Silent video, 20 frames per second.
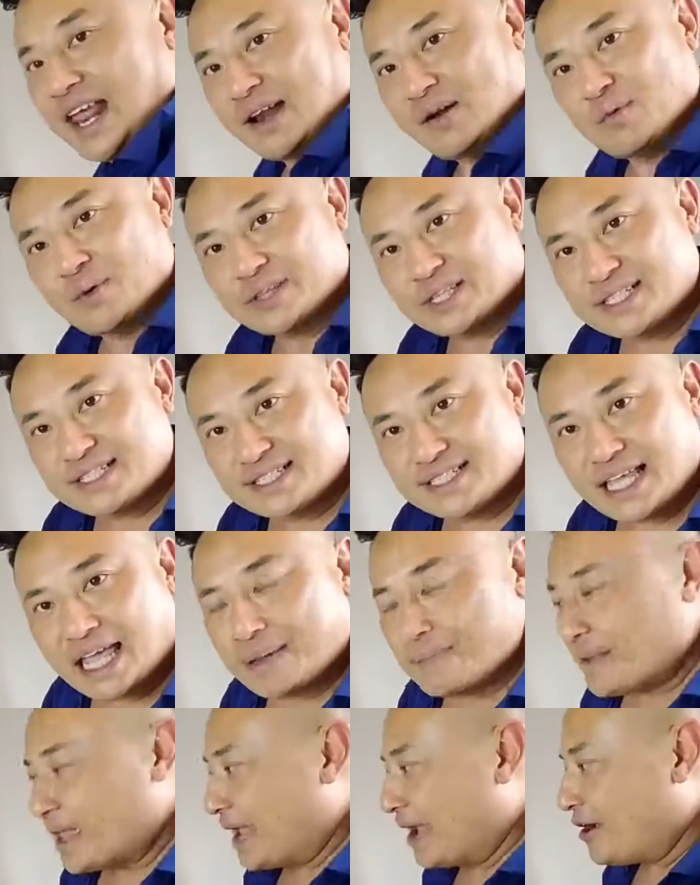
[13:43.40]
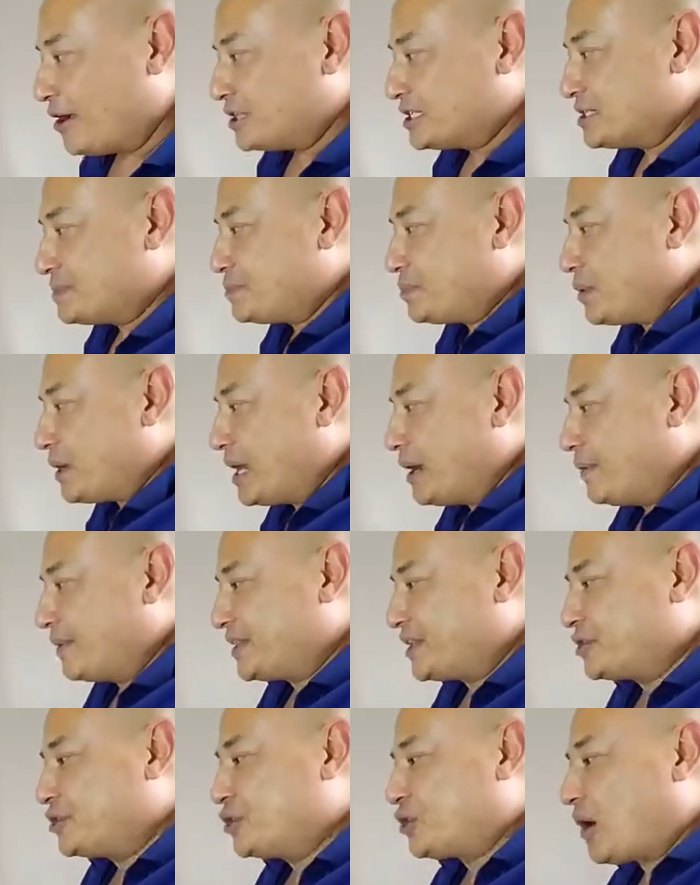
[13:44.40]
with the same hairspray, with the
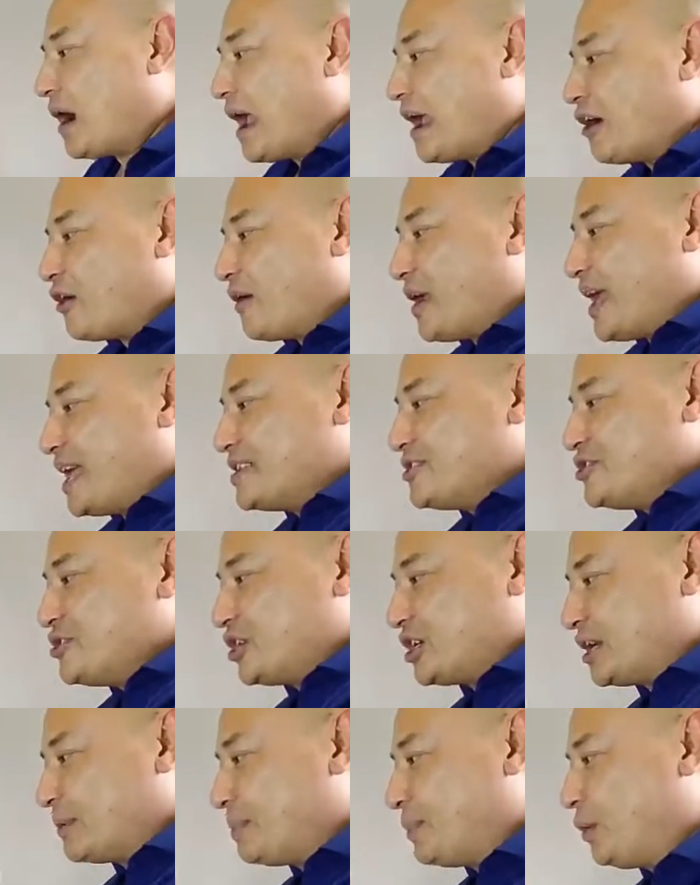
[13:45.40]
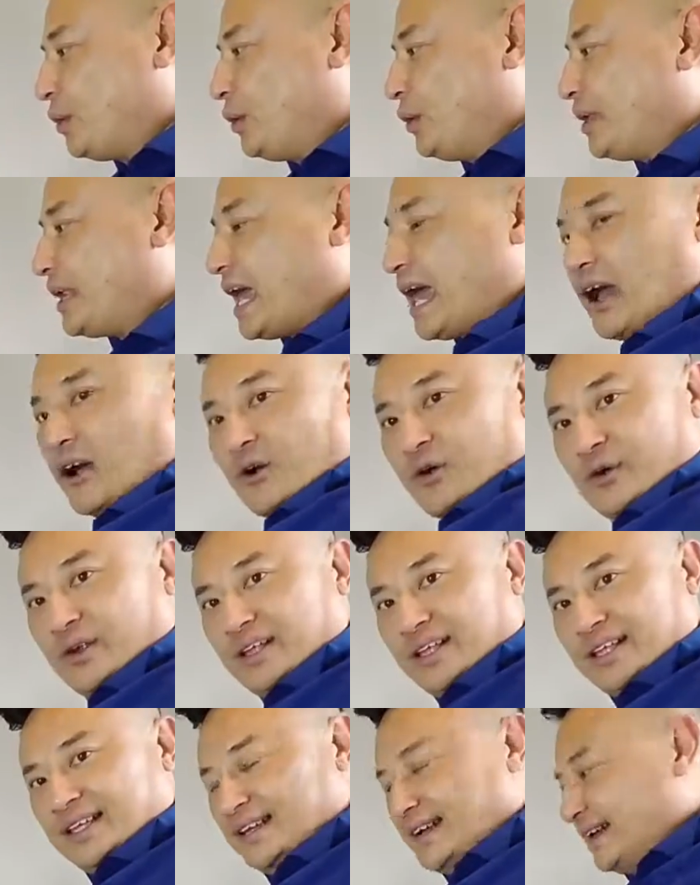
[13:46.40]
drier end, you're gonna pull it out
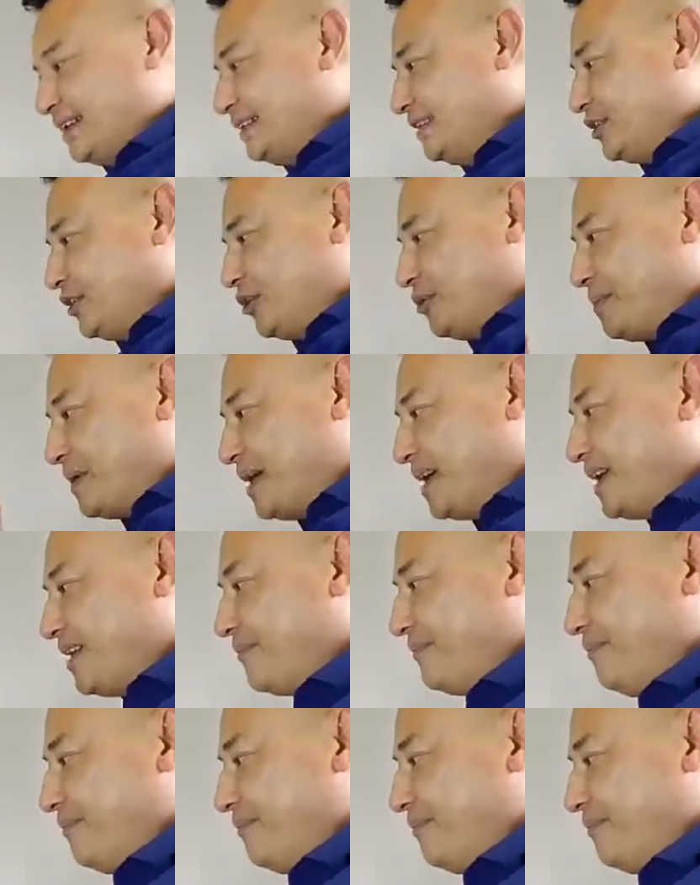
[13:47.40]
a little bit.